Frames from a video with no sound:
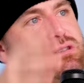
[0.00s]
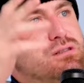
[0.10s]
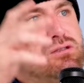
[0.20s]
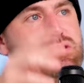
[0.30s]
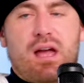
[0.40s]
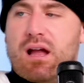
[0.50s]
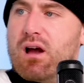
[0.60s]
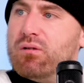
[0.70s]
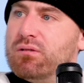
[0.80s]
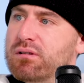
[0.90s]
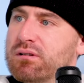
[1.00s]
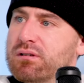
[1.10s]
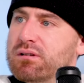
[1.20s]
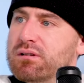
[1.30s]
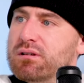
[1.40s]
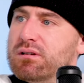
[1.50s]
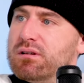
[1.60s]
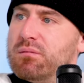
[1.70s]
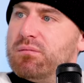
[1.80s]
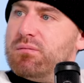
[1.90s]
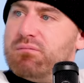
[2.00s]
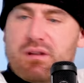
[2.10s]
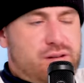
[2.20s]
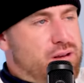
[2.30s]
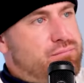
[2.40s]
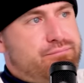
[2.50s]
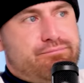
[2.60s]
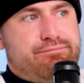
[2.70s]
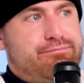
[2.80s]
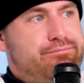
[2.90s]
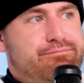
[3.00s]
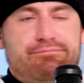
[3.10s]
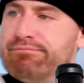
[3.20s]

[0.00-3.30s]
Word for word: let's hang out. That's it. That's it. And like